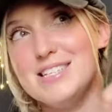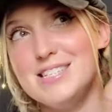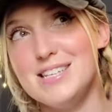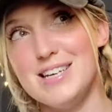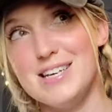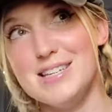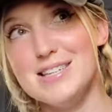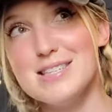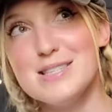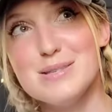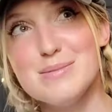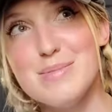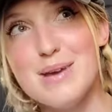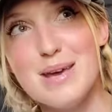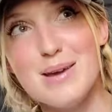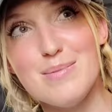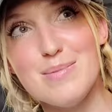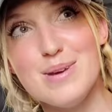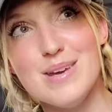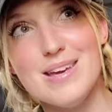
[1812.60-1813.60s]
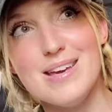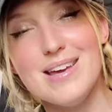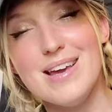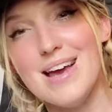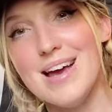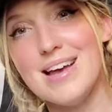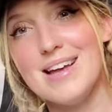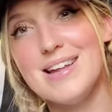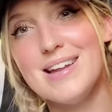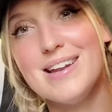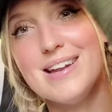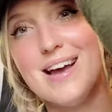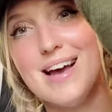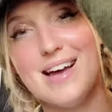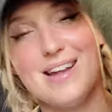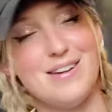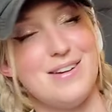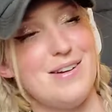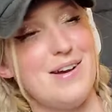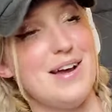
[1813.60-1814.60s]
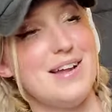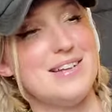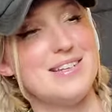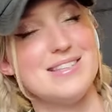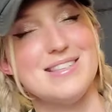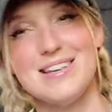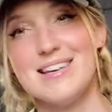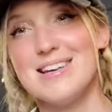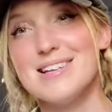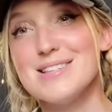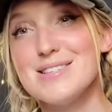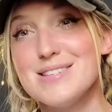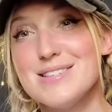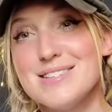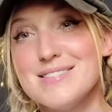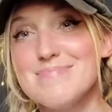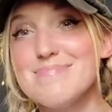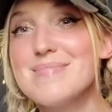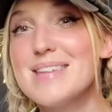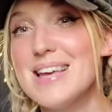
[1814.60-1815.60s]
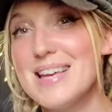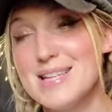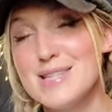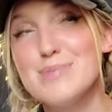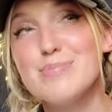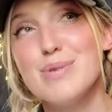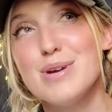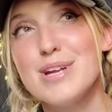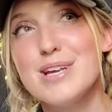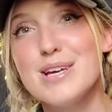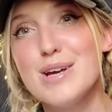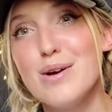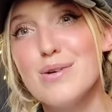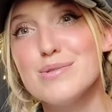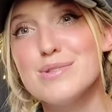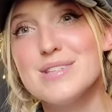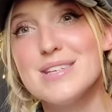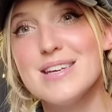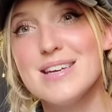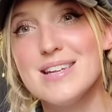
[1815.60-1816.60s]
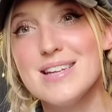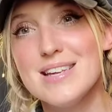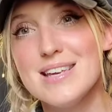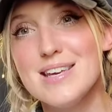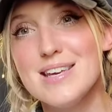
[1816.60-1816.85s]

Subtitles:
jeans maybe. And I don't know. I just think it's pretty cozy and